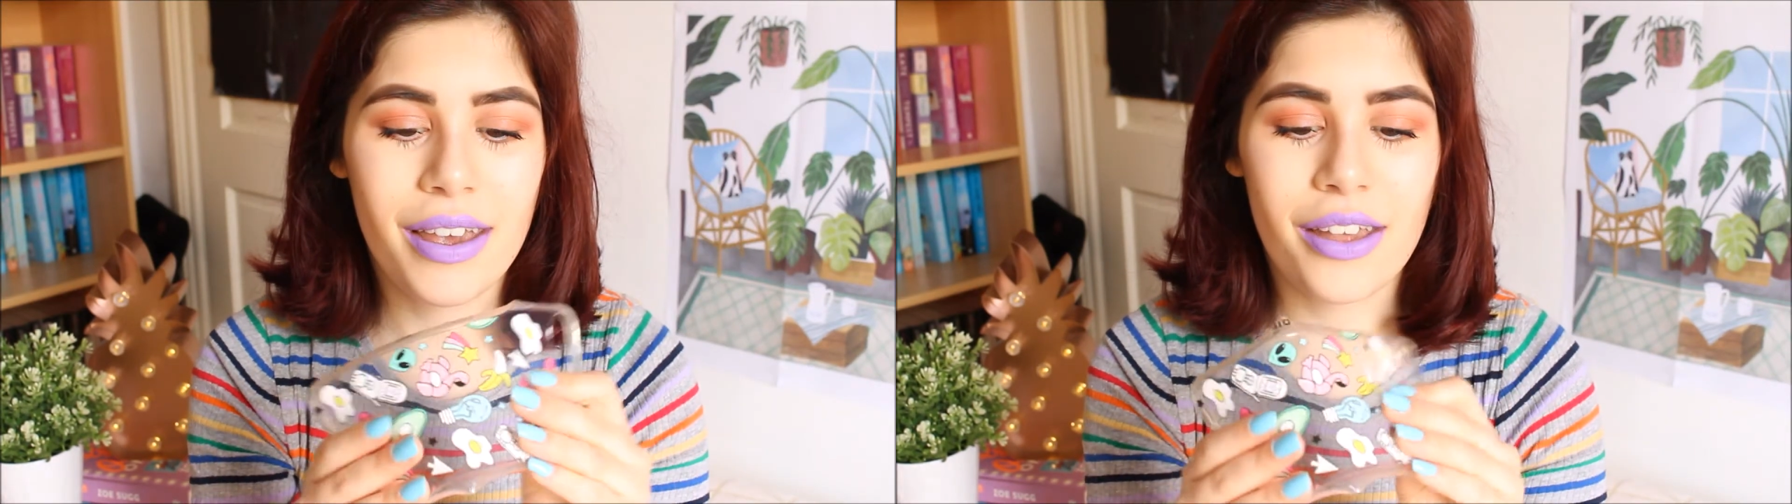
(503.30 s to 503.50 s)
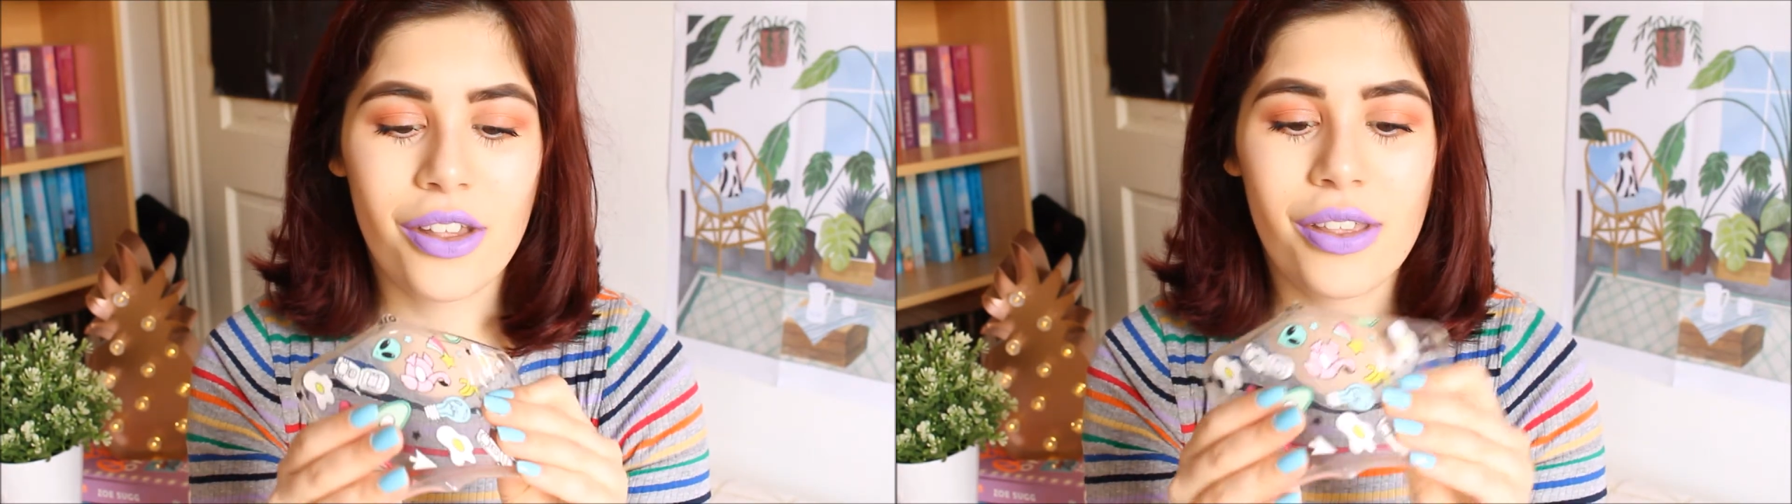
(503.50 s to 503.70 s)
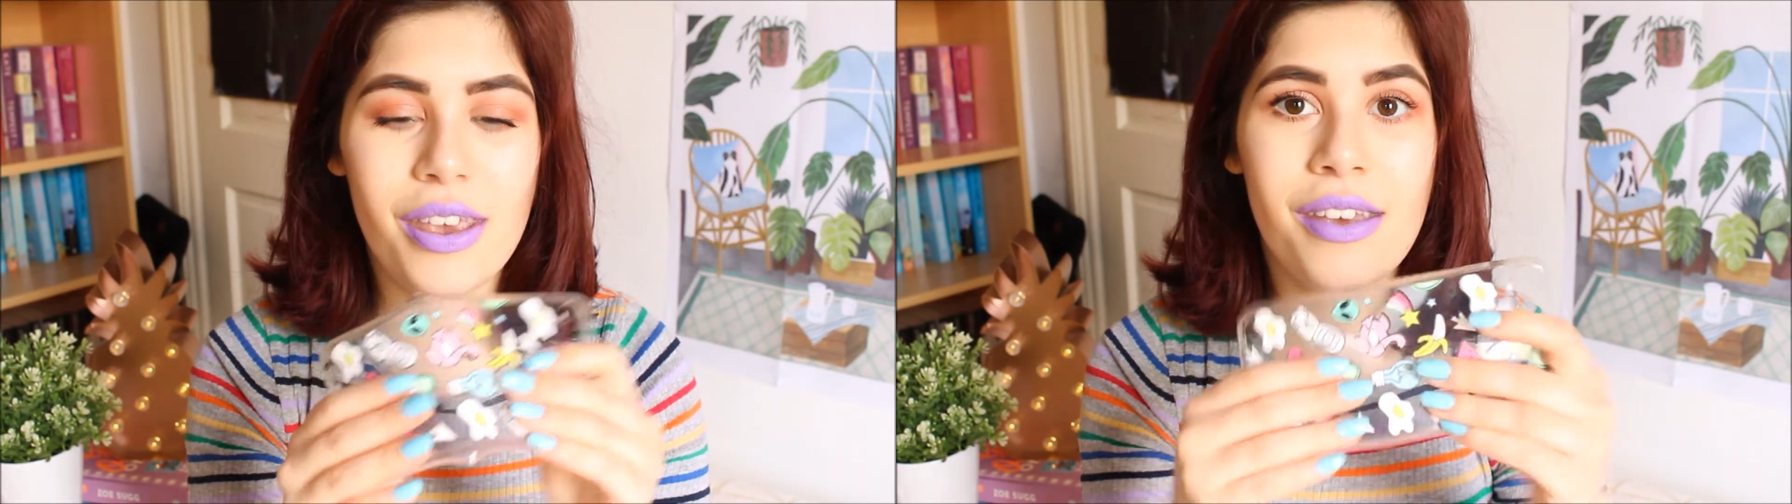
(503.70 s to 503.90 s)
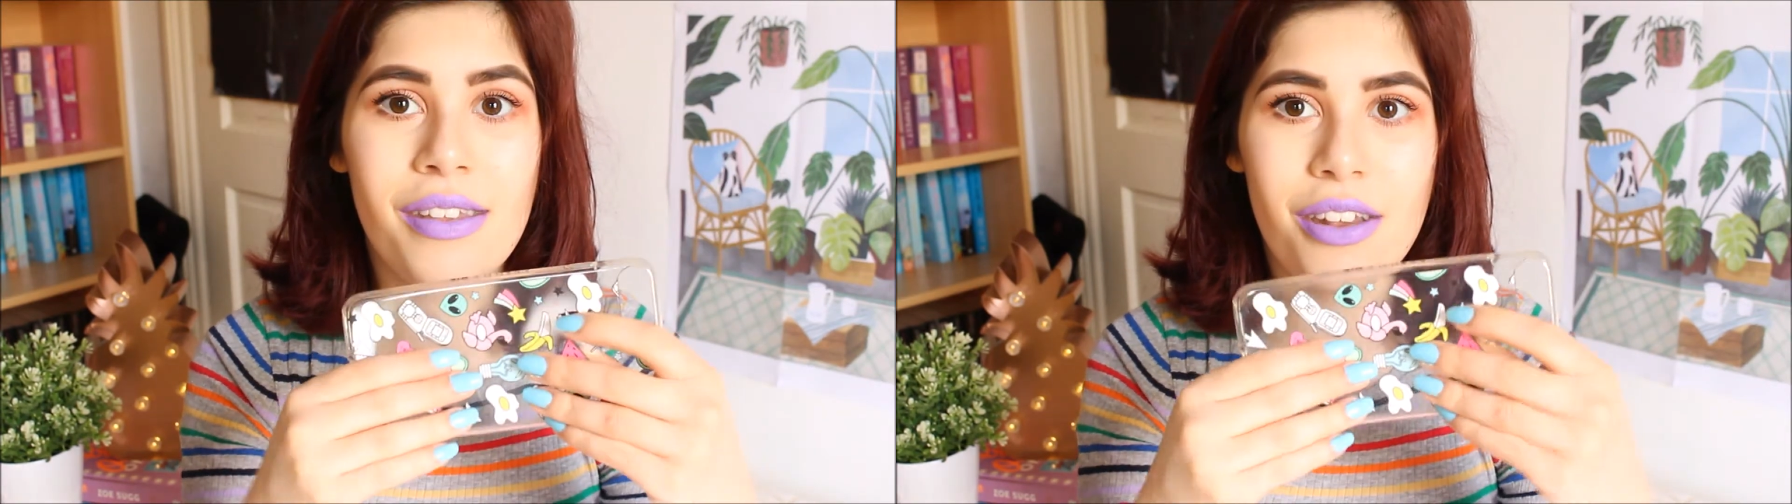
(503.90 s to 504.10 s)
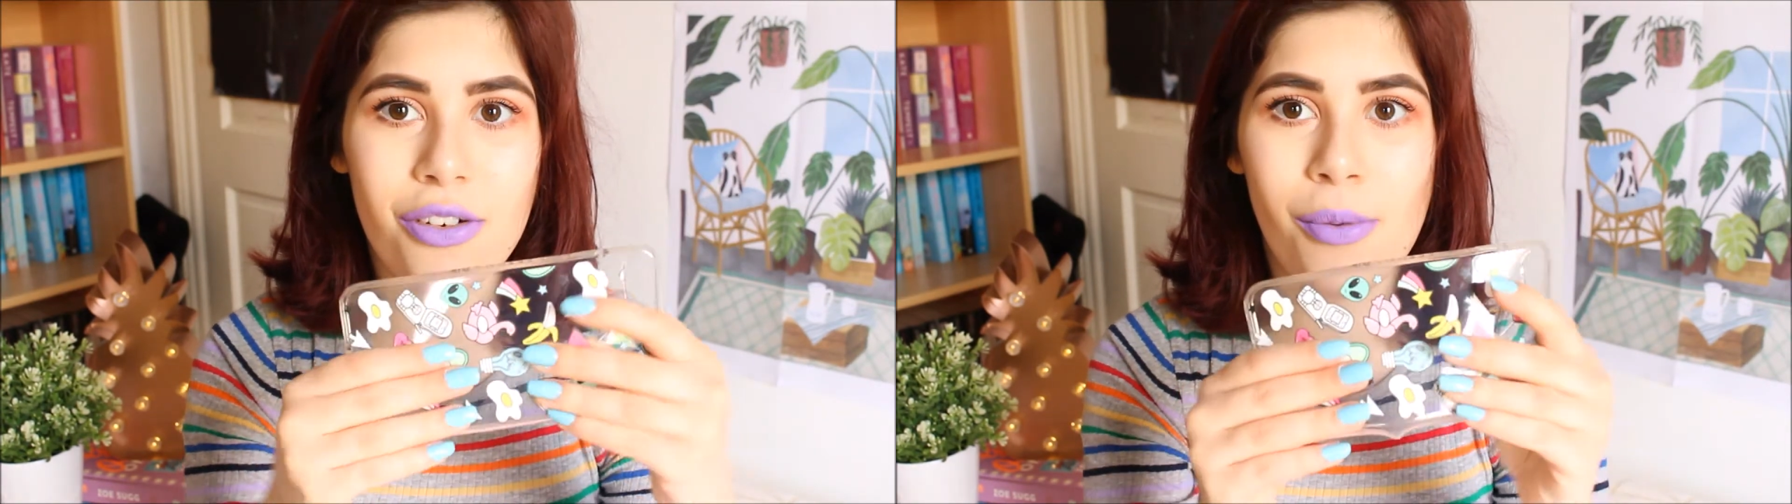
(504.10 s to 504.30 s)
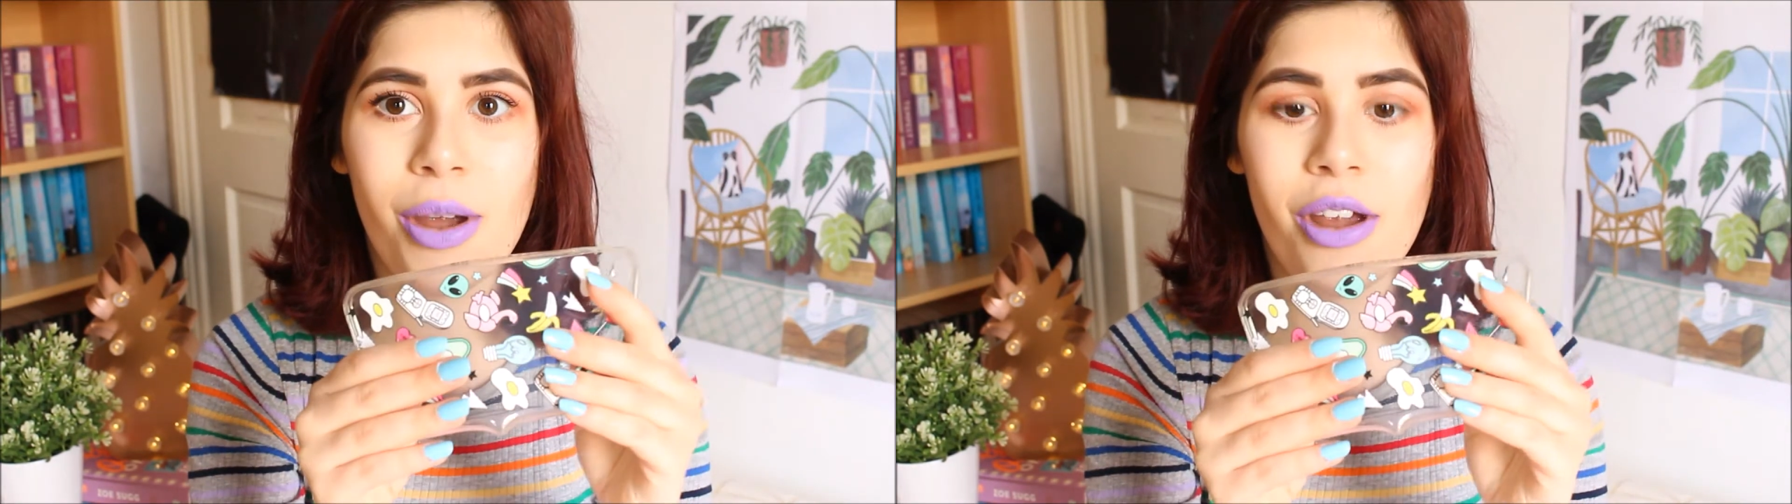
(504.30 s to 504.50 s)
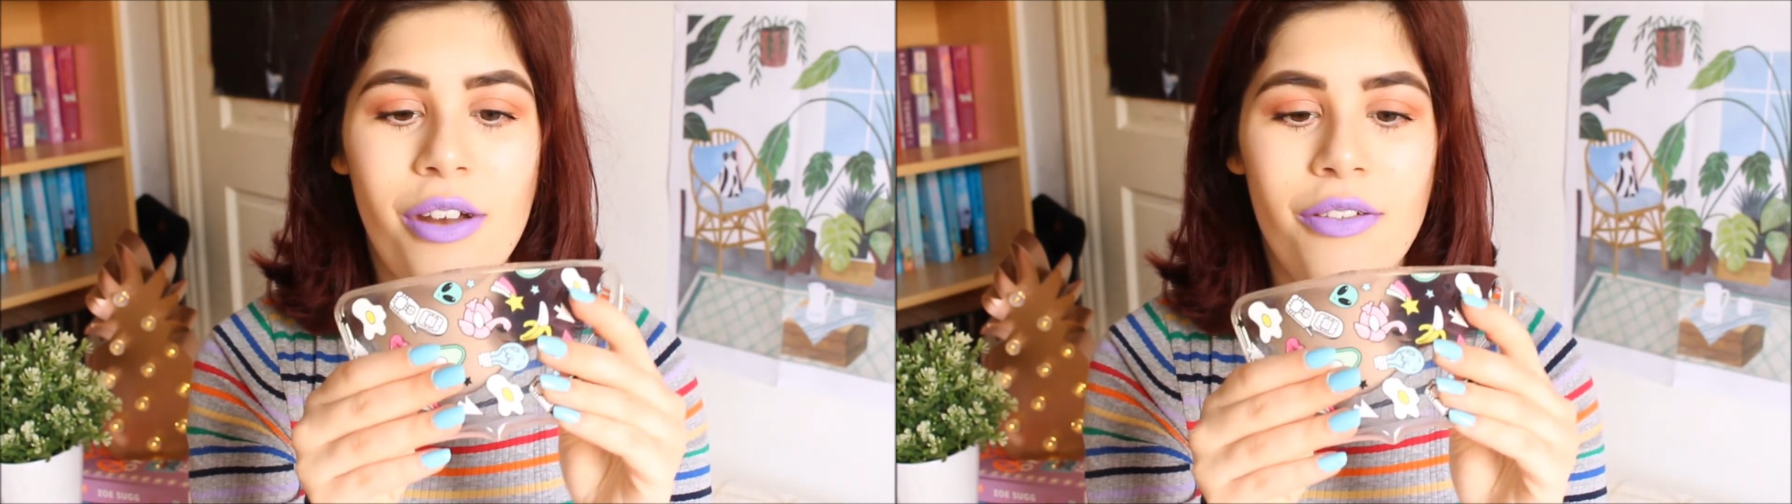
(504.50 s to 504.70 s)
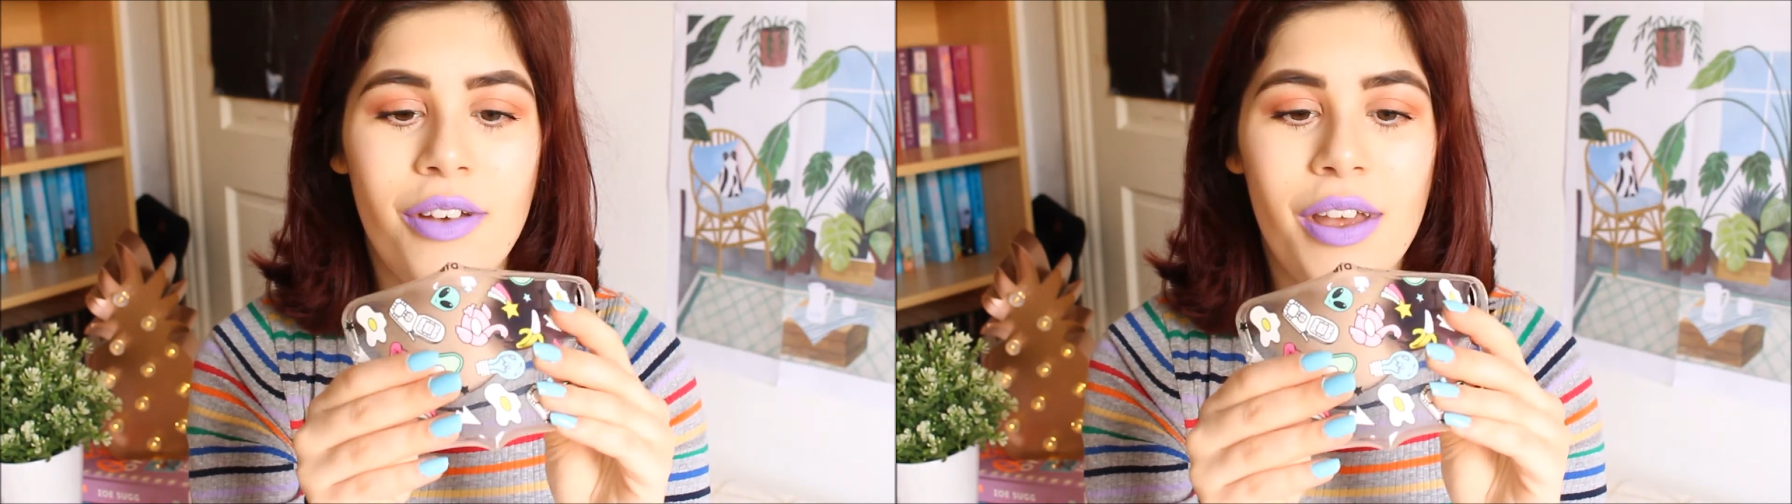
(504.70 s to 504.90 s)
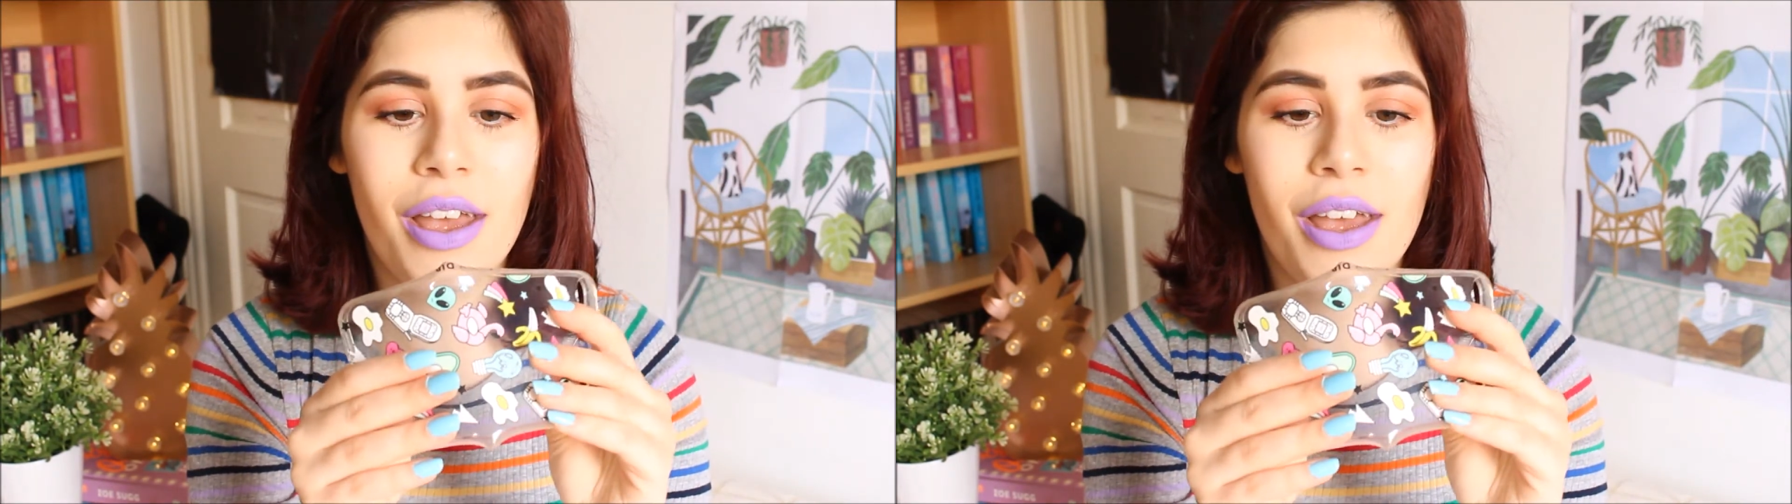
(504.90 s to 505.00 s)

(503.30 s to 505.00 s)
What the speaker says: it's just easy to remove